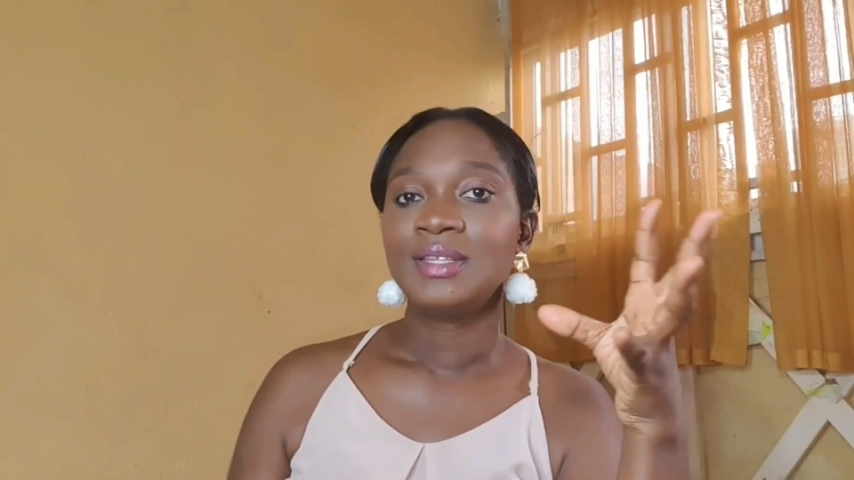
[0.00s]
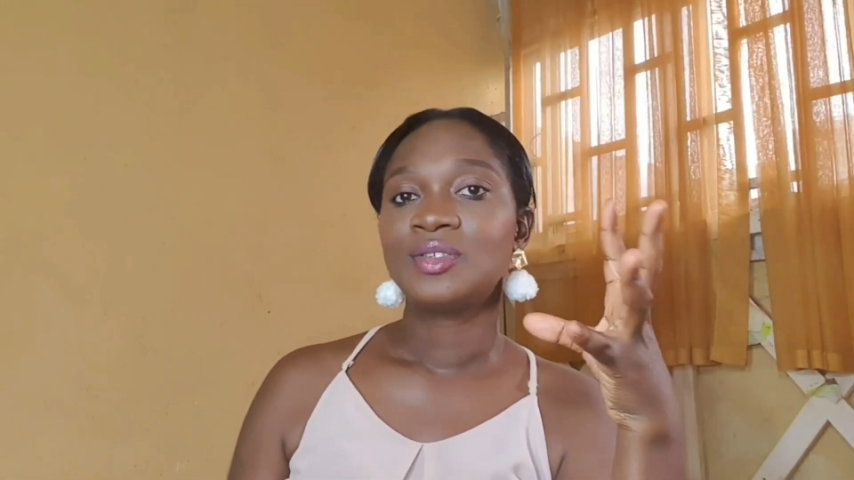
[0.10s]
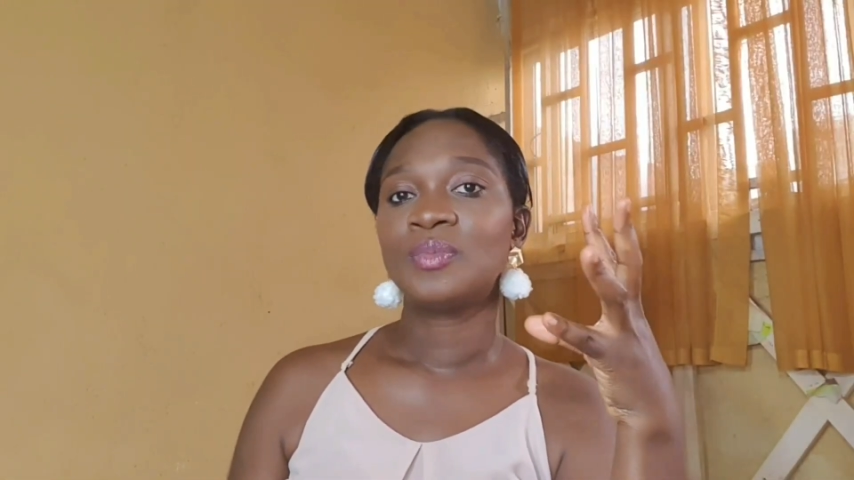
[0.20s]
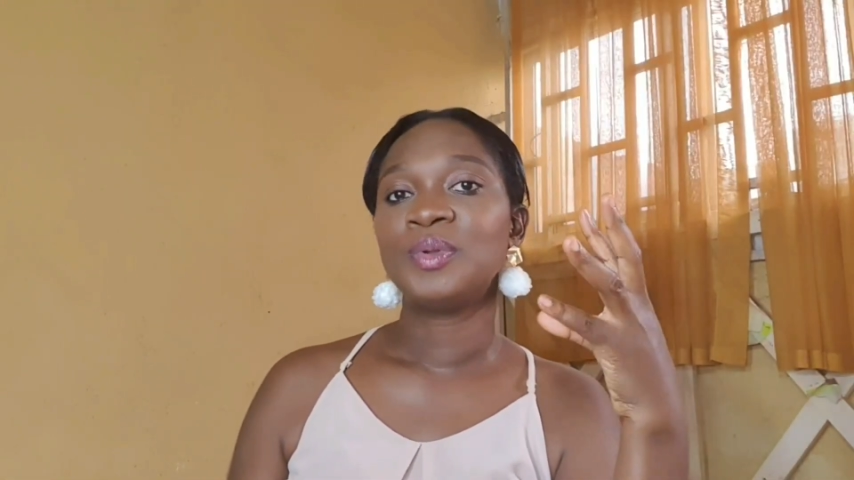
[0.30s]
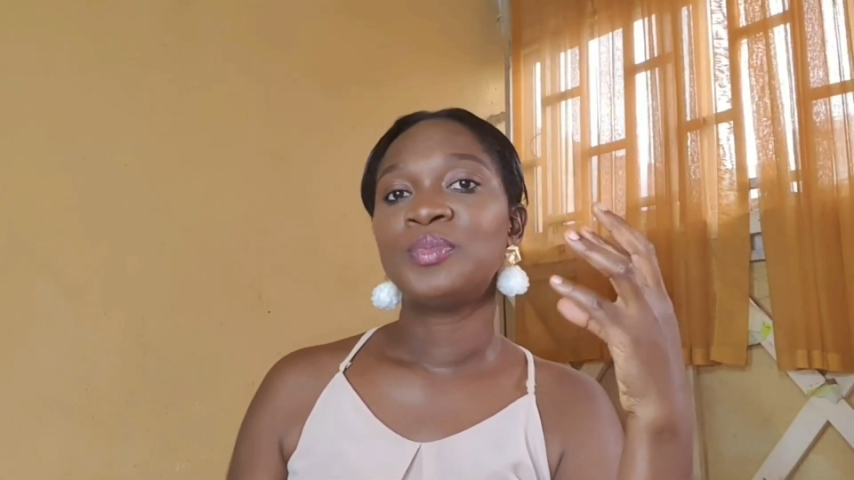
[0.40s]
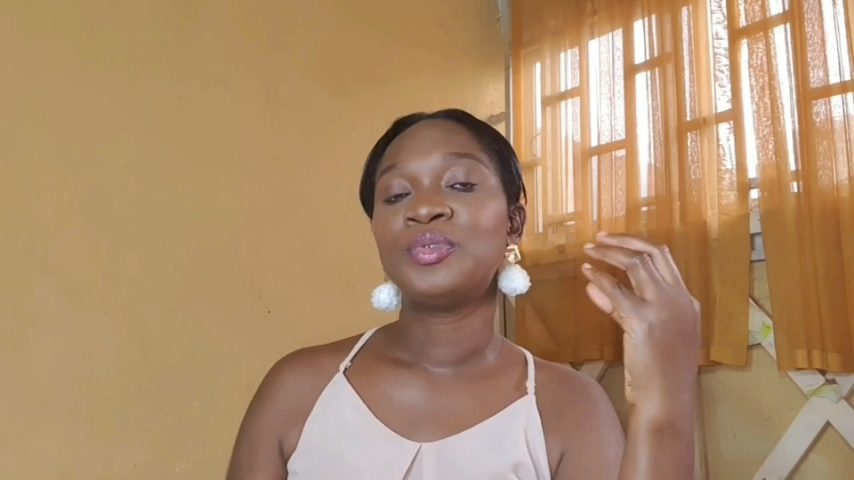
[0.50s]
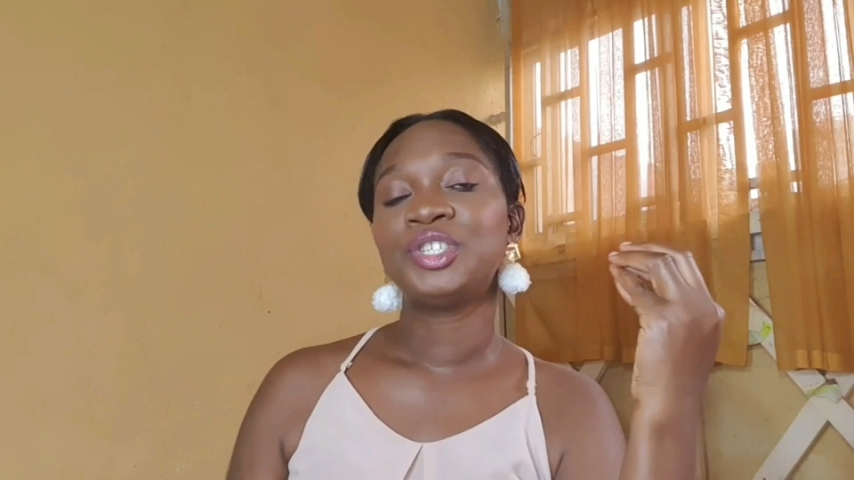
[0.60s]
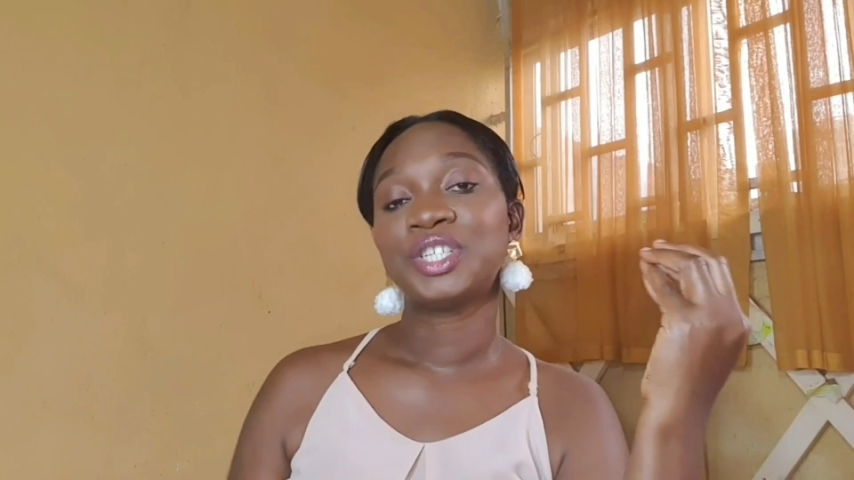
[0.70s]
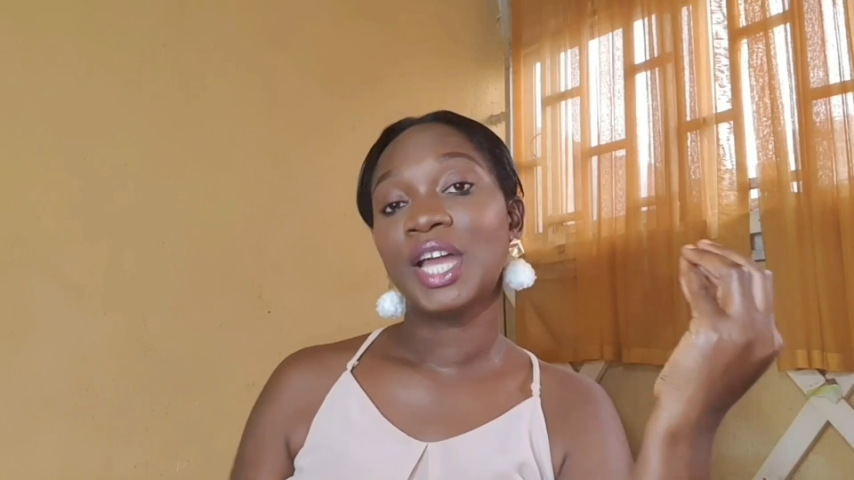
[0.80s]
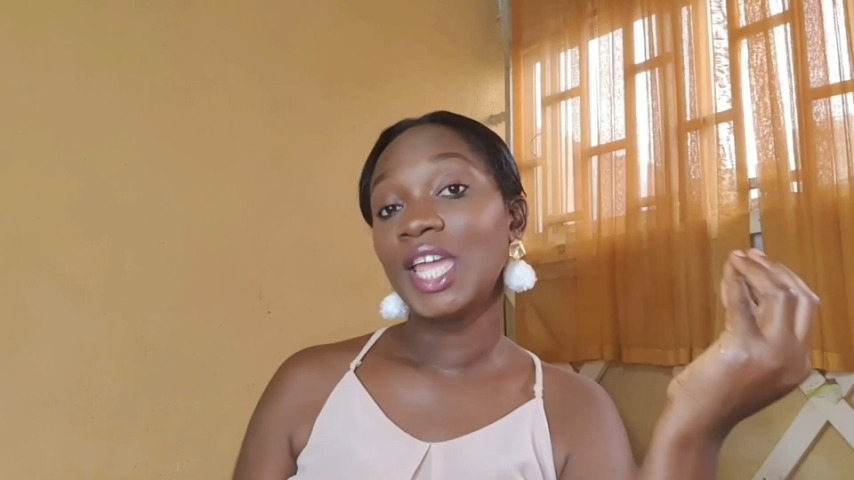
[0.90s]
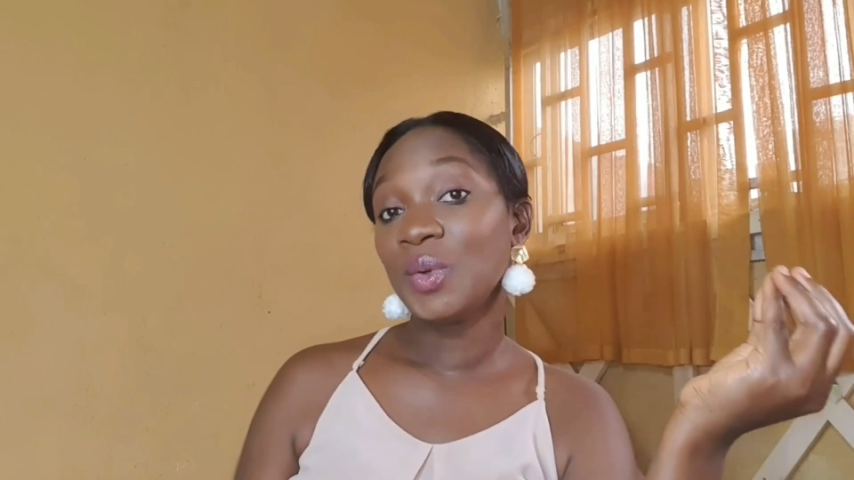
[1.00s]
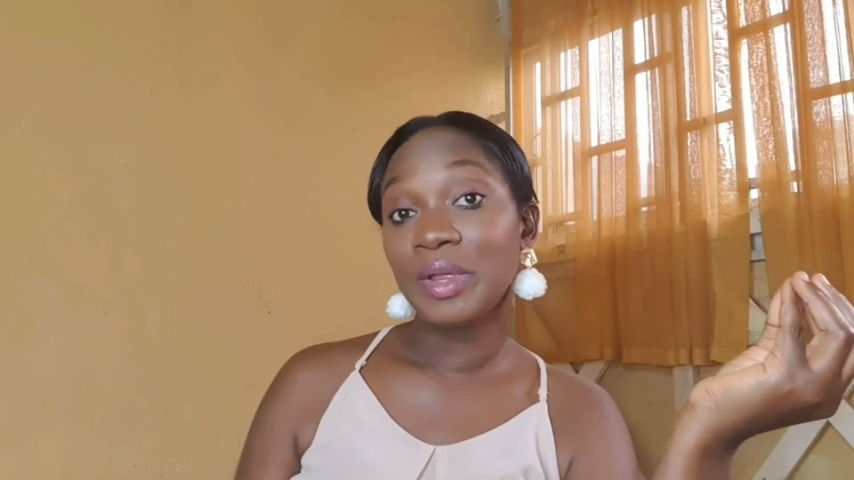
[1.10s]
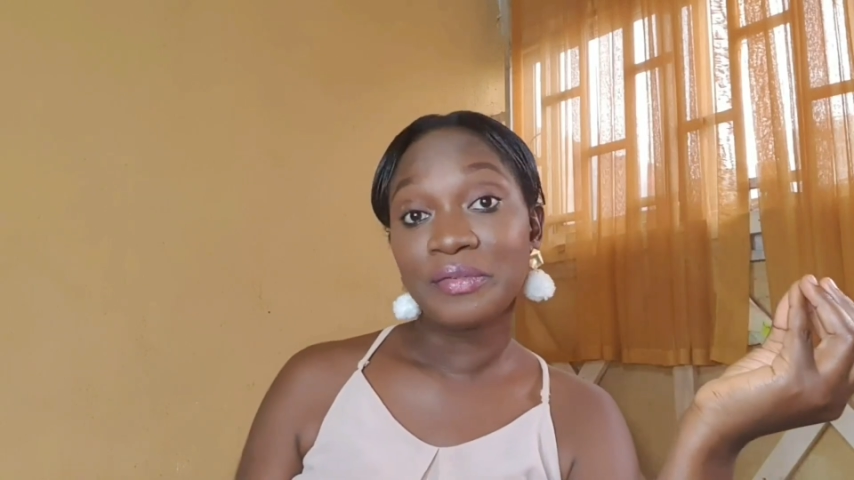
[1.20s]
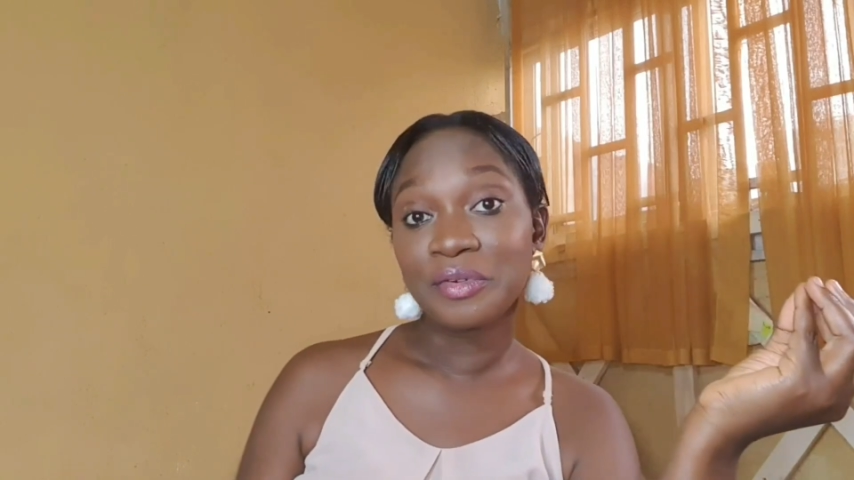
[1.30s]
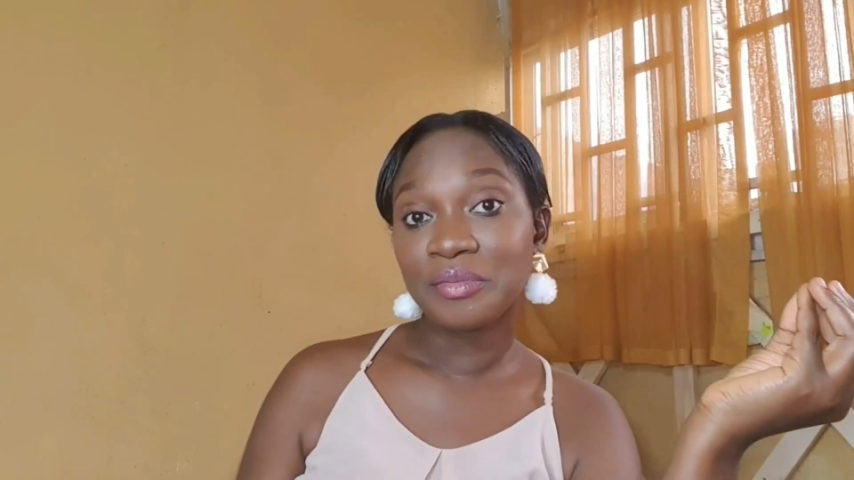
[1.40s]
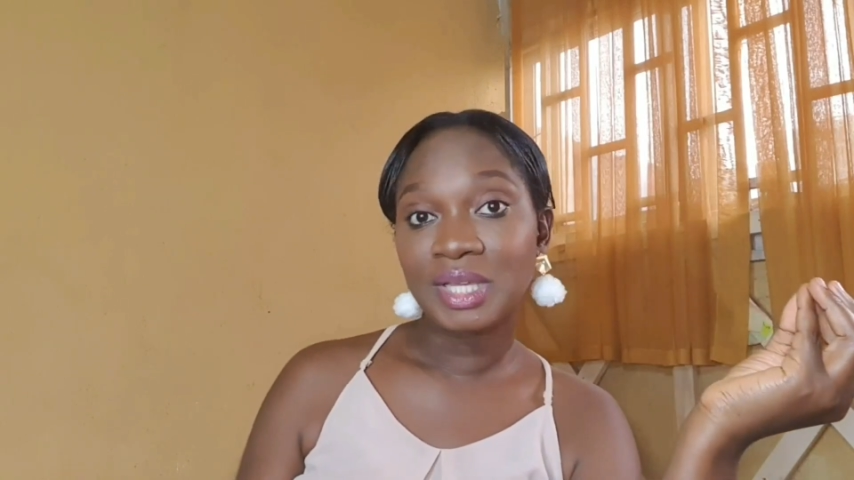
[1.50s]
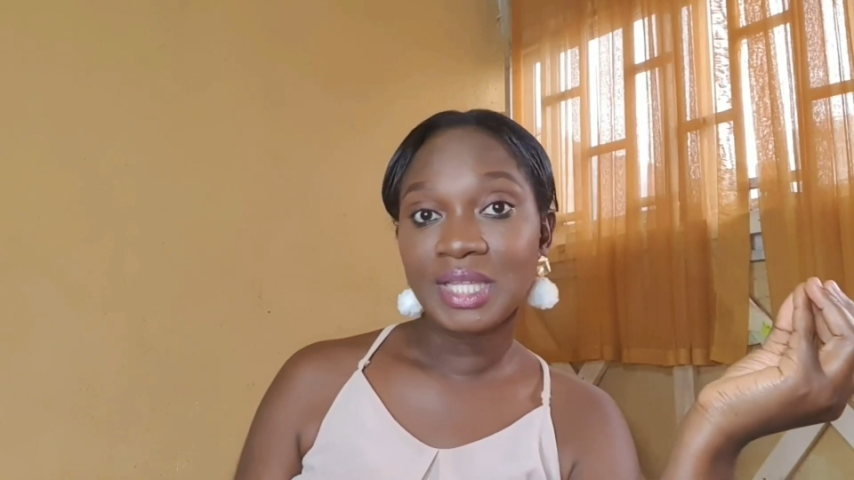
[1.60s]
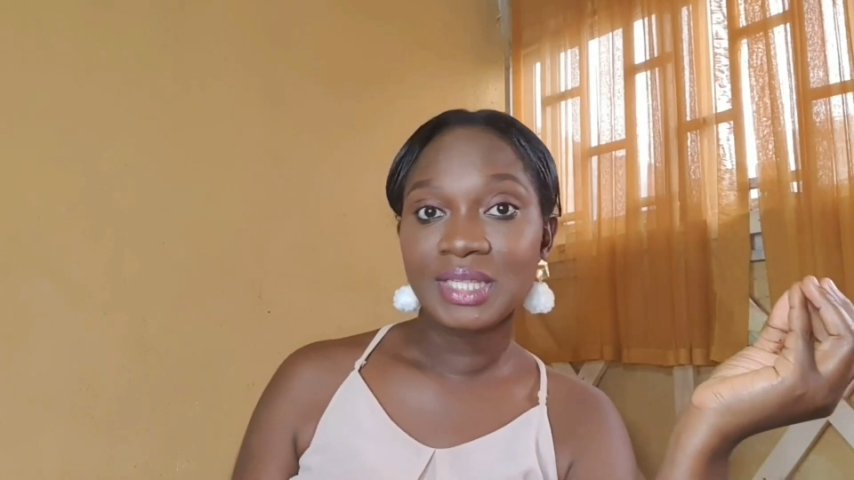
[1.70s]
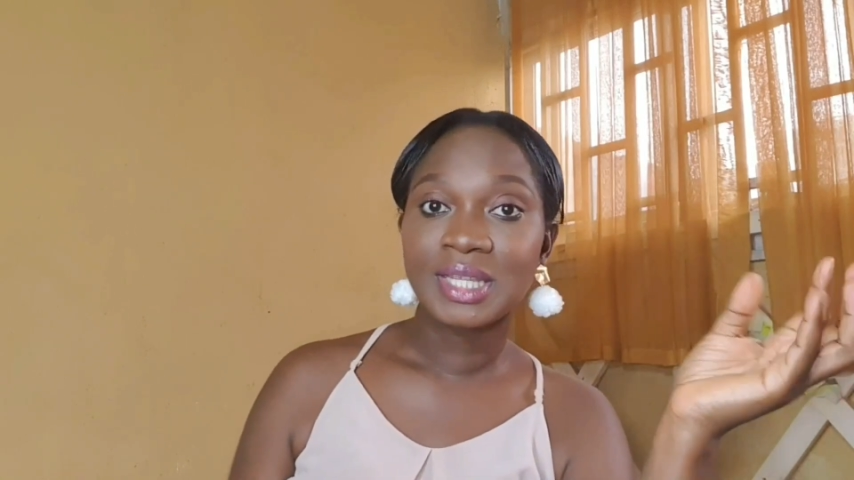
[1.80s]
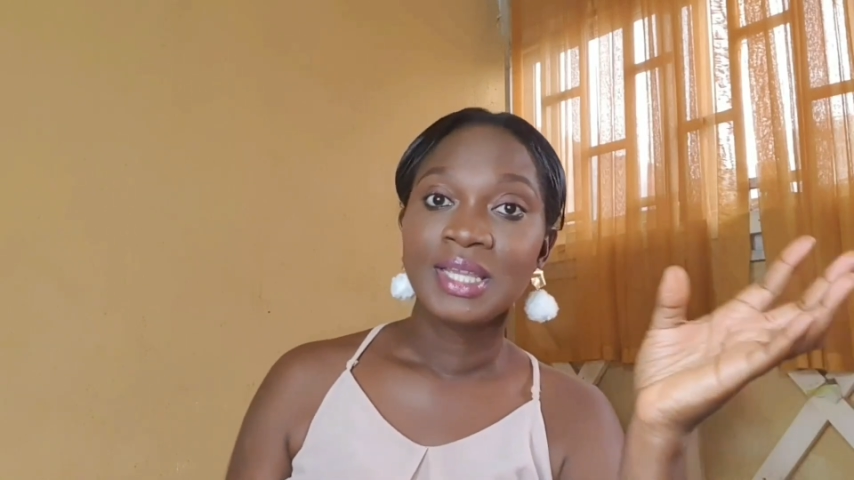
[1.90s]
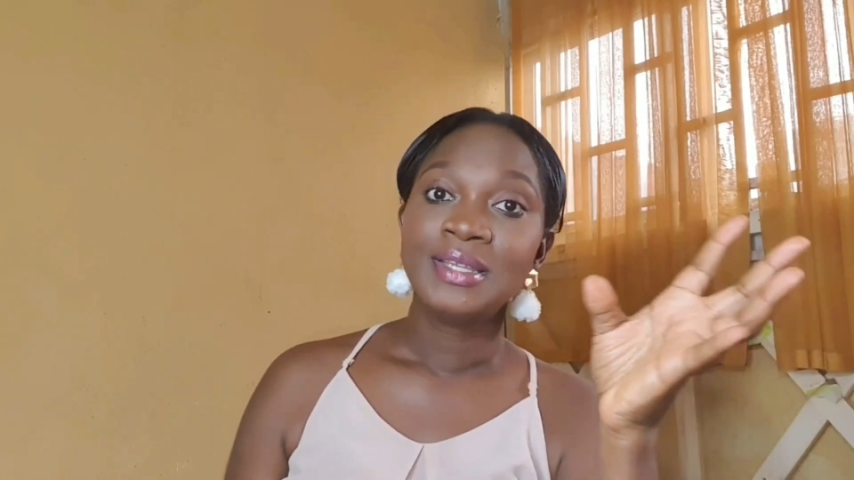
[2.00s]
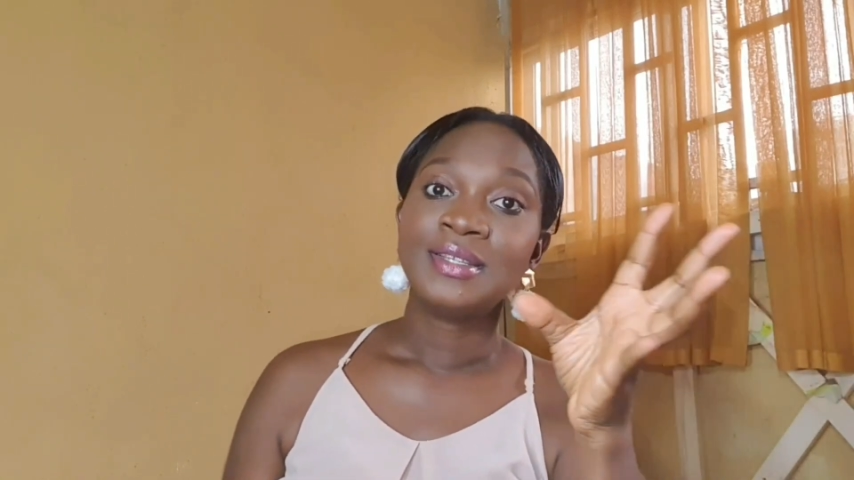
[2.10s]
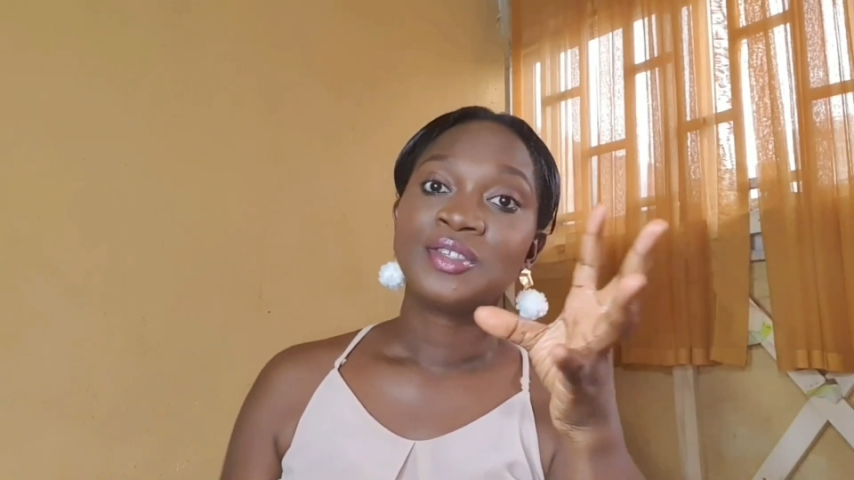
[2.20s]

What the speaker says: Some people shy away from it.